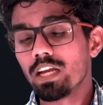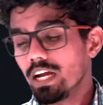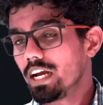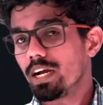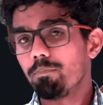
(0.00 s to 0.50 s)

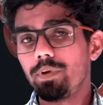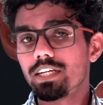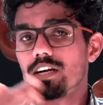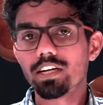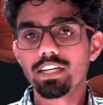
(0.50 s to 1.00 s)
And
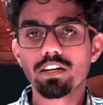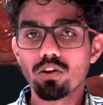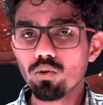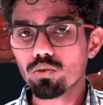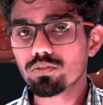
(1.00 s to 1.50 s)
midgut
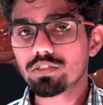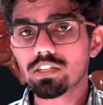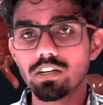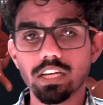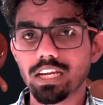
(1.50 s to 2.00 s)
includes
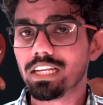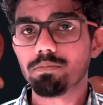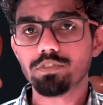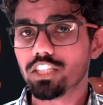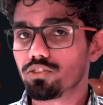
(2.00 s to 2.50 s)
the
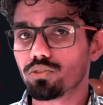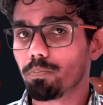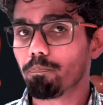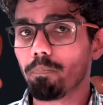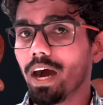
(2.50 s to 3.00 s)
ileum
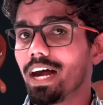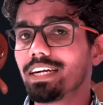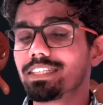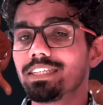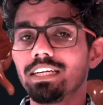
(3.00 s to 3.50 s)
jejunum
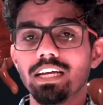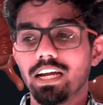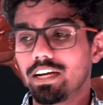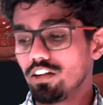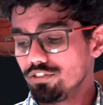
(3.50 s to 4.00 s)
part
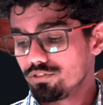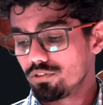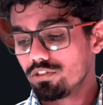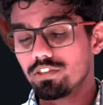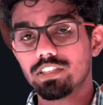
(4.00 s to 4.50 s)
and
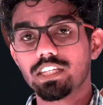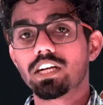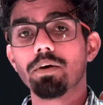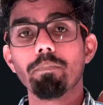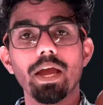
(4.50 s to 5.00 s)
also the
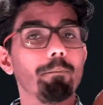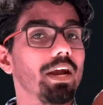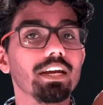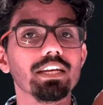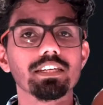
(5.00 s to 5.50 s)
cecum,
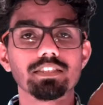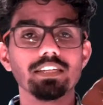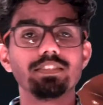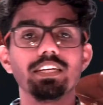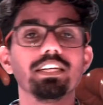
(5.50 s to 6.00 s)
appendix,
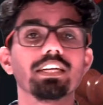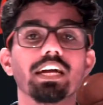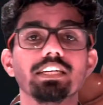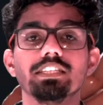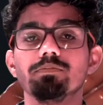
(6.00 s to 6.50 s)
ascending
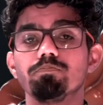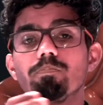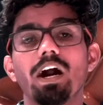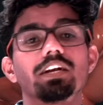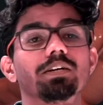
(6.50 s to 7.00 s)
and
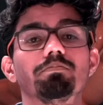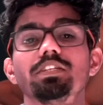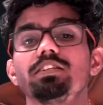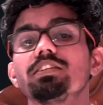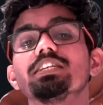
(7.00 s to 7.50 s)
part of
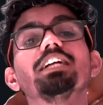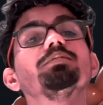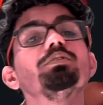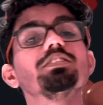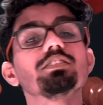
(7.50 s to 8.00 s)

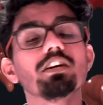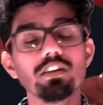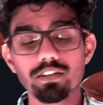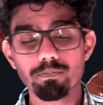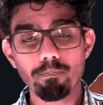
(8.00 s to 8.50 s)
transverse column.